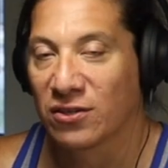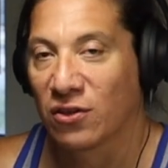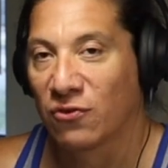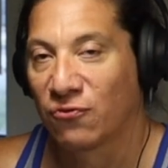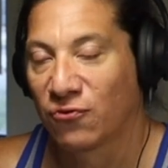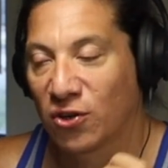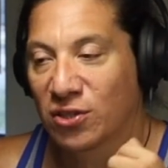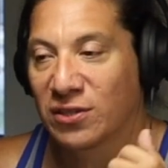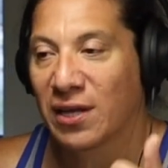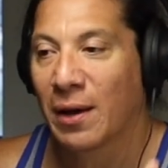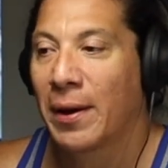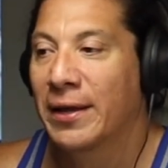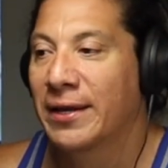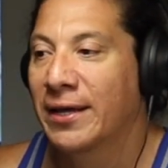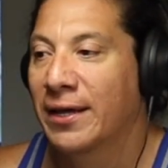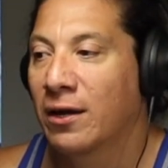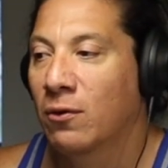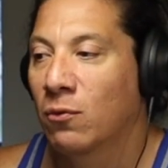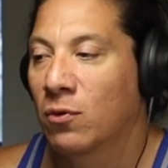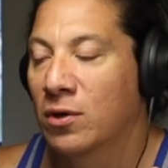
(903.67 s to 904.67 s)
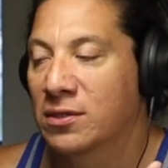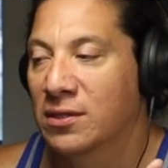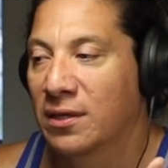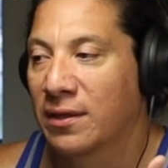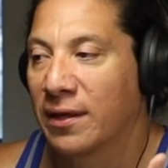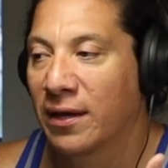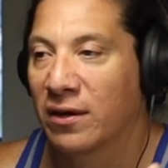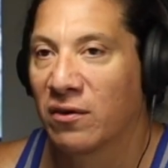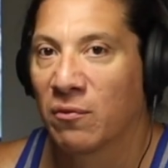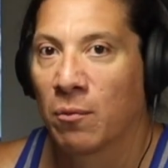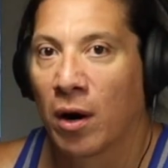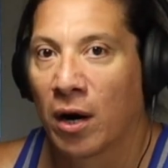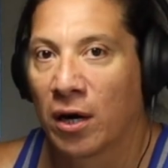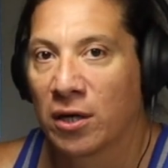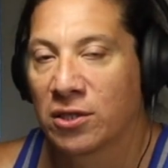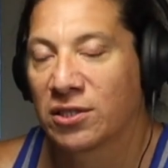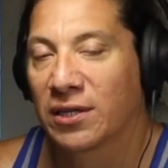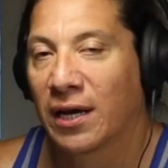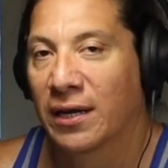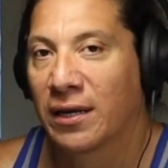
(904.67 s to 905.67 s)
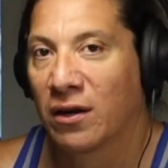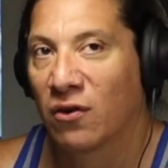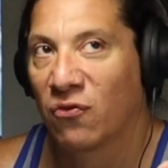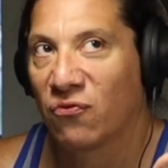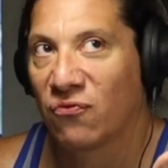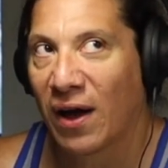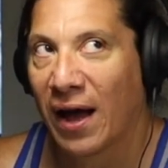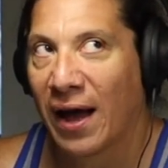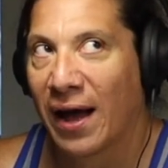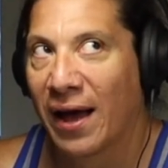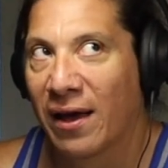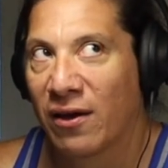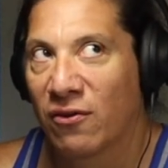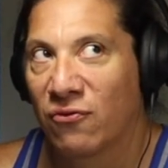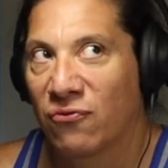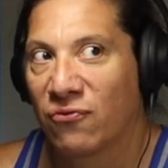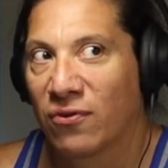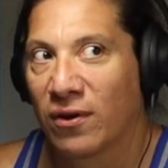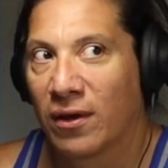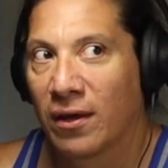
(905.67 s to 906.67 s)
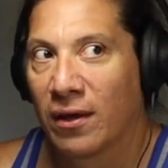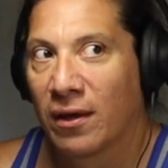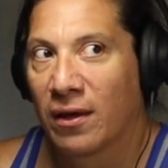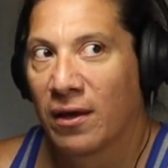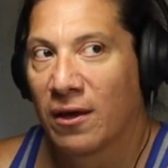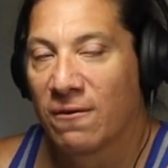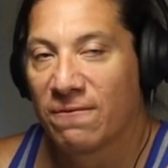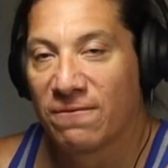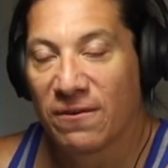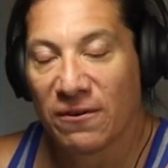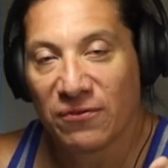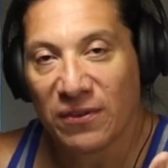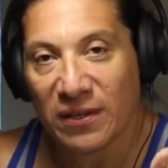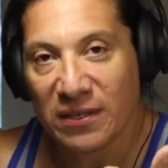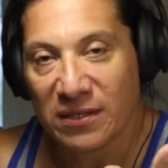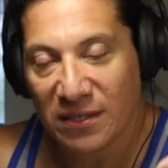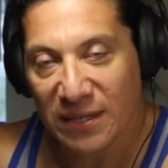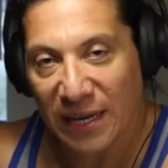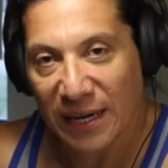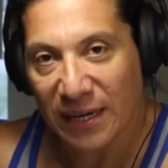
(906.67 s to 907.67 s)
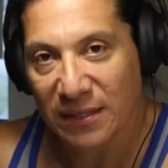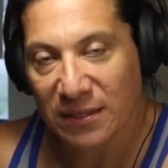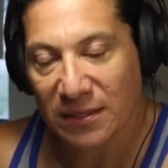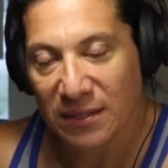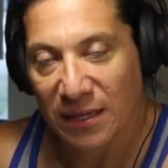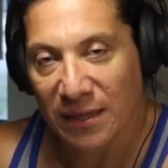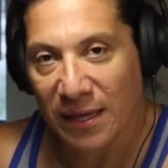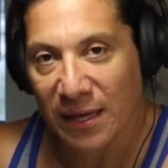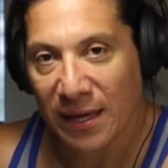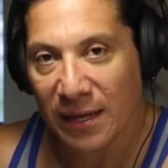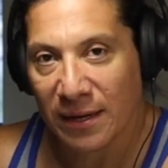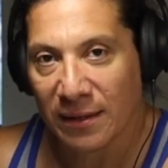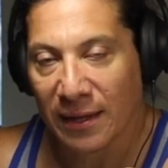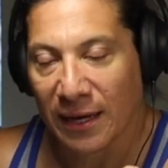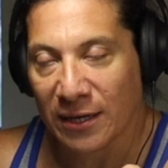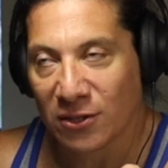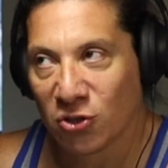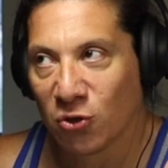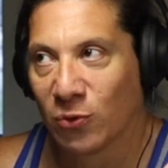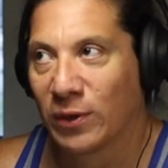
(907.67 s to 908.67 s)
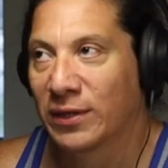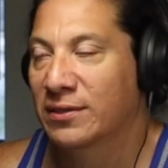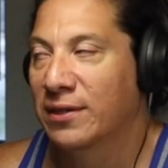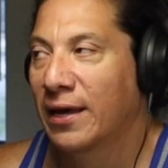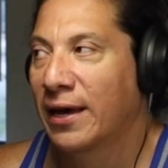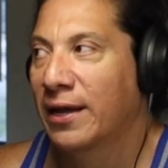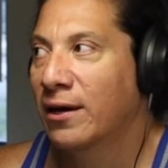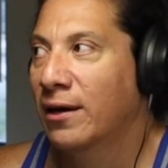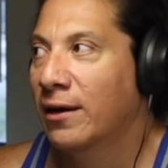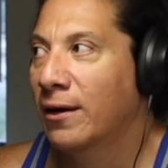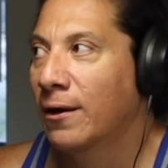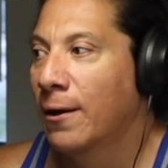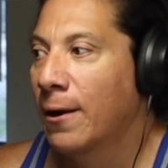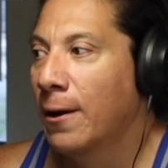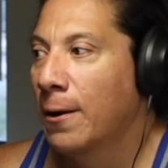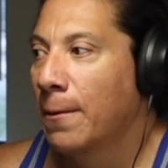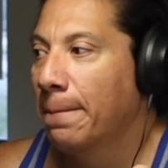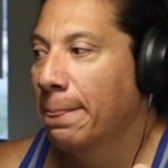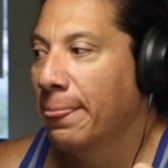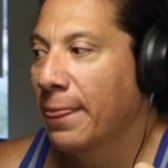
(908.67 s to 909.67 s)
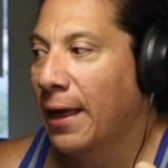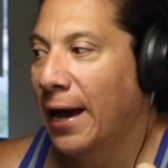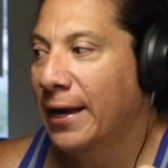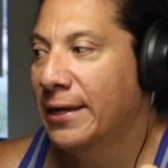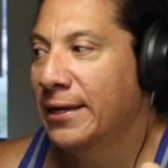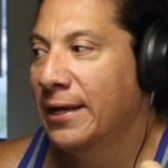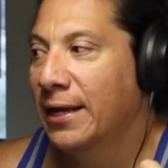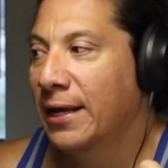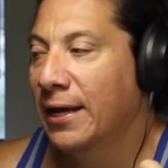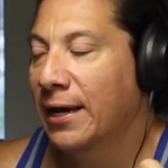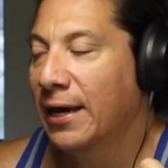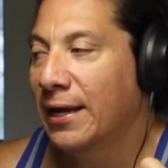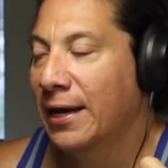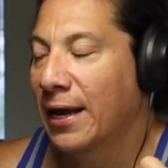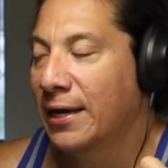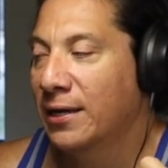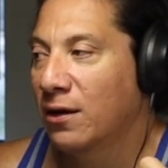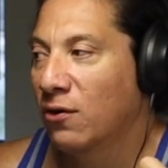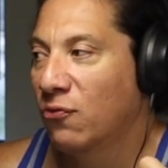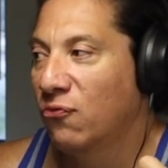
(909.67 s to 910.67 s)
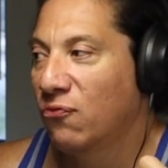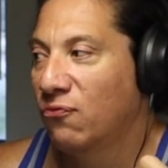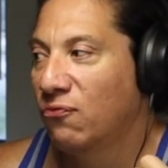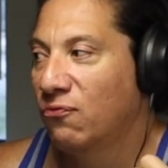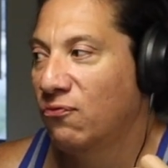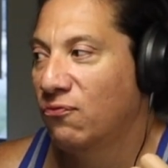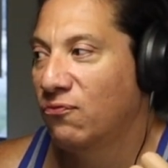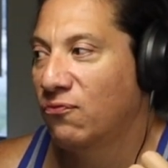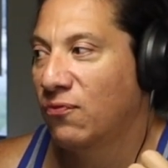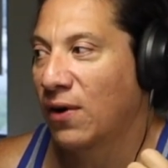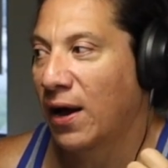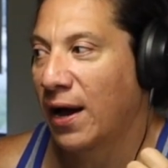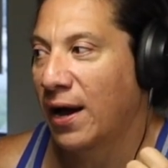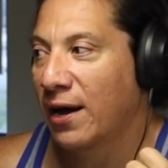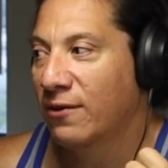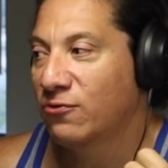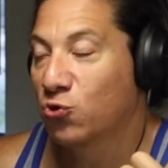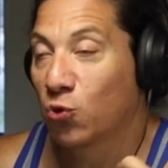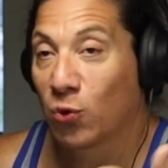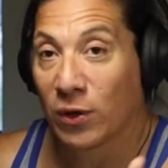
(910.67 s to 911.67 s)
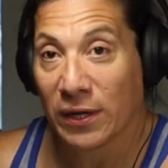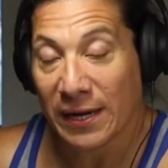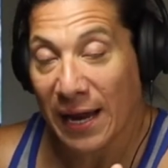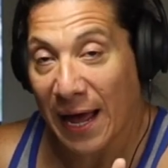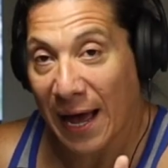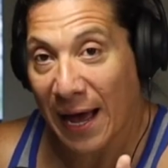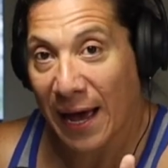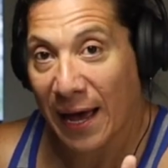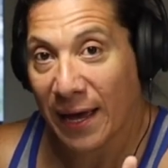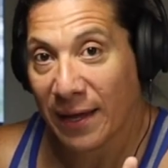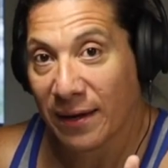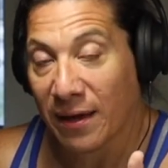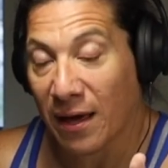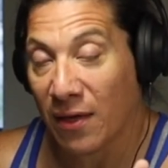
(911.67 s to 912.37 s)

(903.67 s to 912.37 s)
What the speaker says: So the first time I did it was at the end of March. I did a 5:56. And then like 2 weeks later, I did it and I did a 5:29.